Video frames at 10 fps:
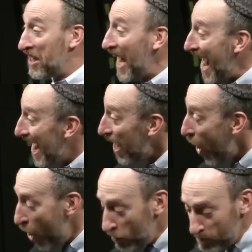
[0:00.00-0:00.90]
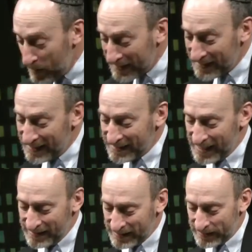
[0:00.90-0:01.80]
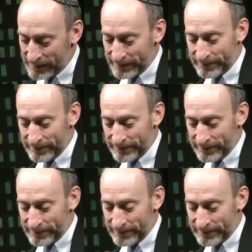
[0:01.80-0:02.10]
gay-owned businesses,